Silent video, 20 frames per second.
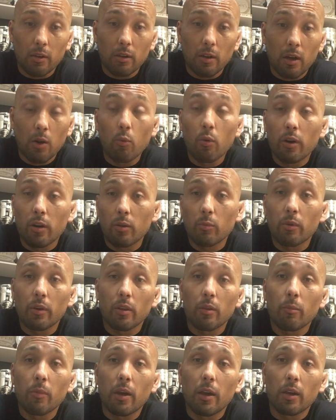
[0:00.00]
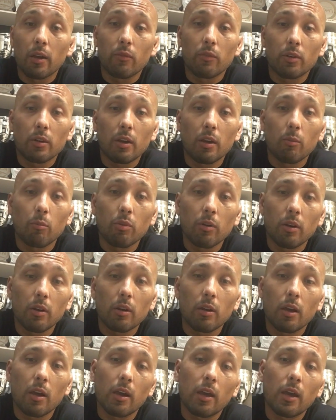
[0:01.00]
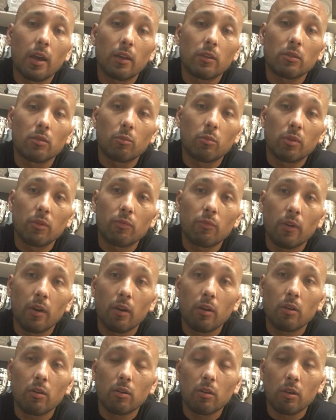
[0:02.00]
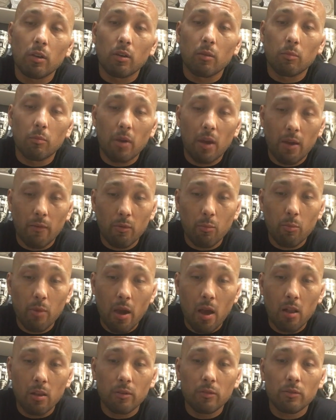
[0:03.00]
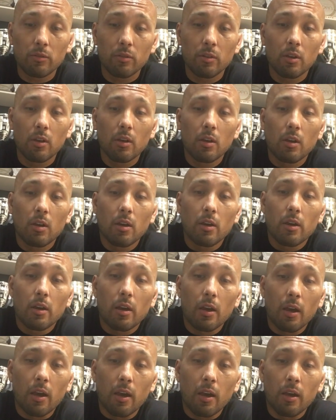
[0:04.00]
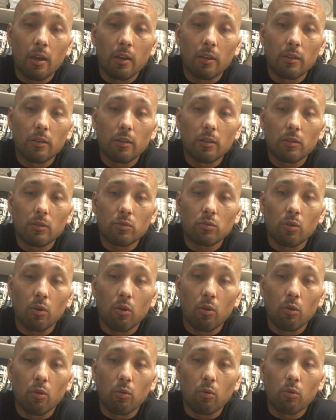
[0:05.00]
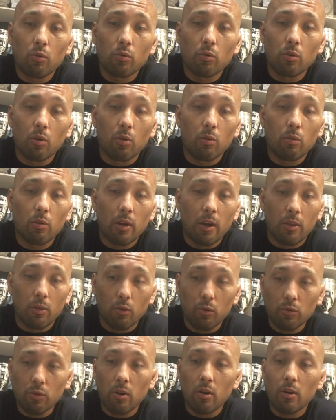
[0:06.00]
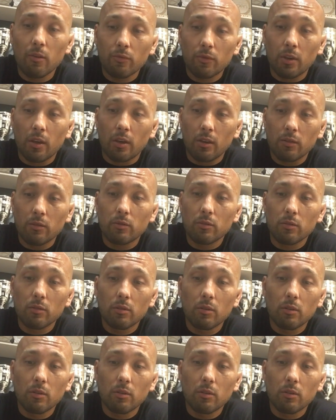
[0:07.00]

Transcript: I wanted to be on the mat every day, but I had to be fair and have a balance. And so, you know, on those off days